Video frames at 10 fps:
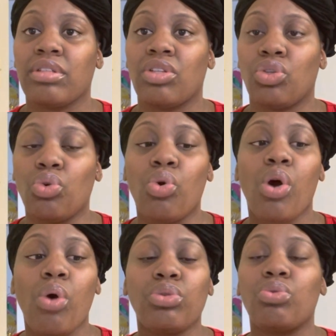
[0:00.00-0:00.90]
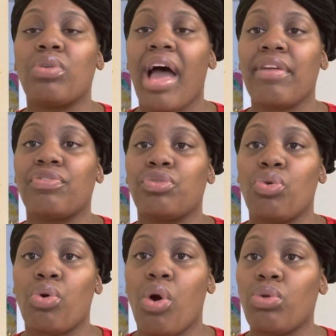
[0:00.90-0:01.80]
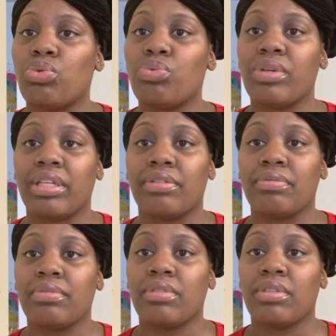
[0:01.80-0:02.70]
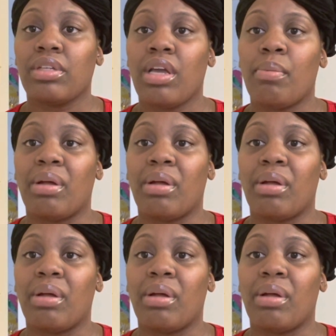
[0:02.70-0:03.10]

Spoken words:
You're going to go through life. You're going to go through it.